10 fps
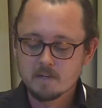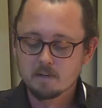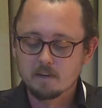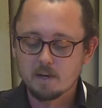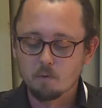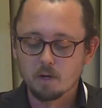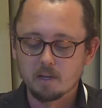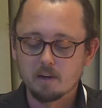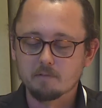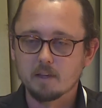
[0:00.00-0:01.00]
Now, we're
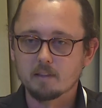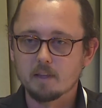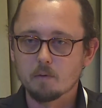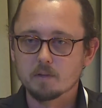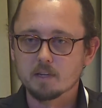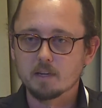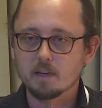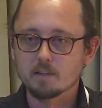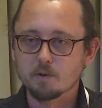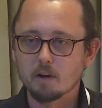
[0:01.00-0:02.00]
lucky enough that there was a
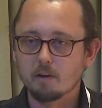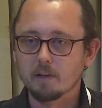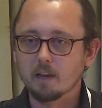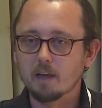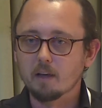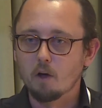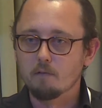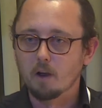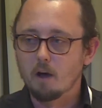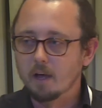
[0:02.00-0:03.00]
stratigraphic layer
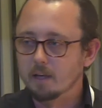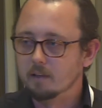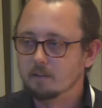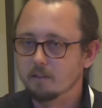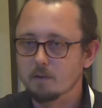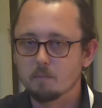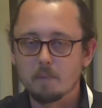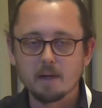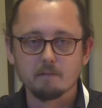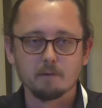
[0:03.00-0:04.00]
overlying the
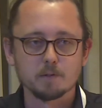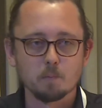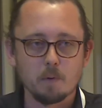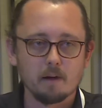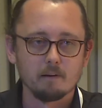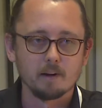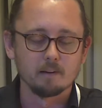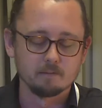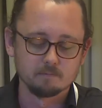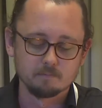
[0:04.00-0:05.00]
main
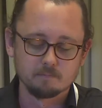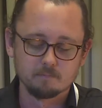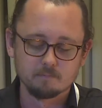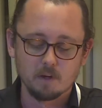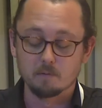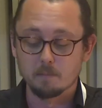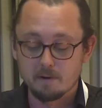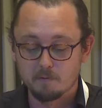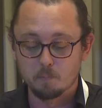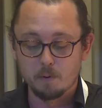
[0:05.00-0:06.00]
the
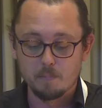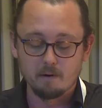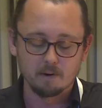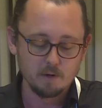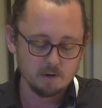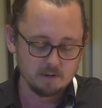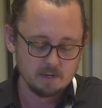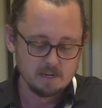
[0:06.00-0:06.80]
main footprint-bearing unit,